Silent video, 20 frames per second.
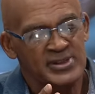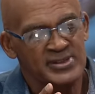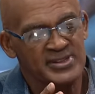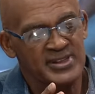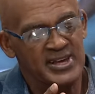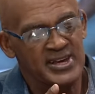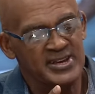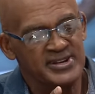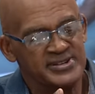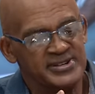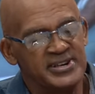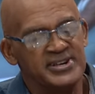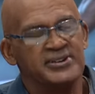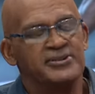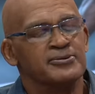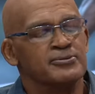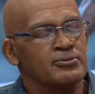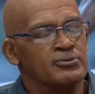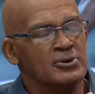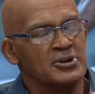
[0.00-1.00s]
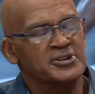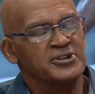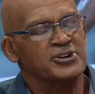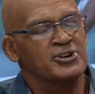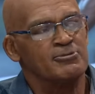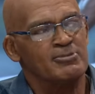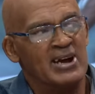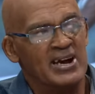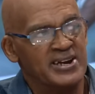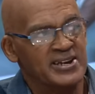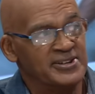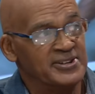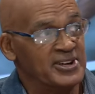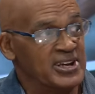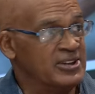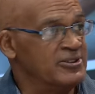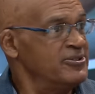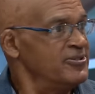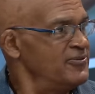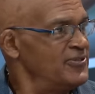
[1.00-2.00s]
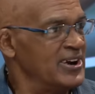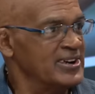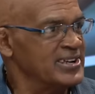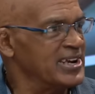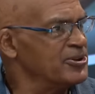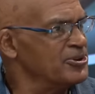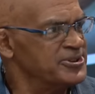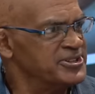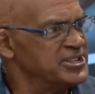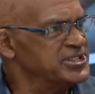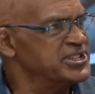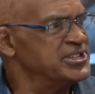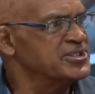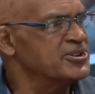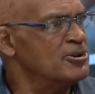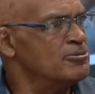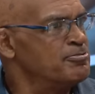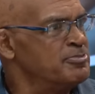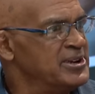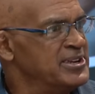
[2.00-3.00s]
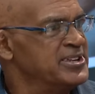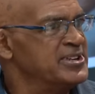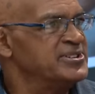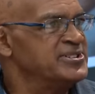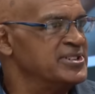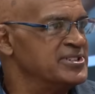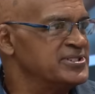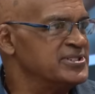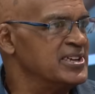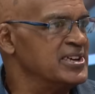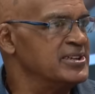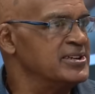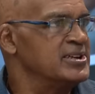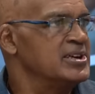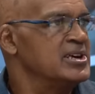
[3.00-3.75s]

They didn't rush her back into, in fact, I don't think she's competed since then.